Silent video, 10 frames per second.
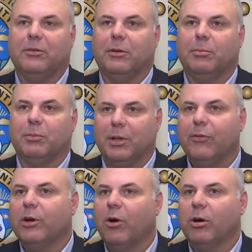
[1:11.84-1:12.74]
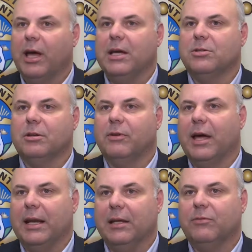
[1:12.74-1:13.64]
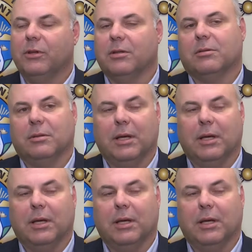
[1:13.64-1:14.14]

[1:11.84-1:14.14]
a difficult case. You've got an infant,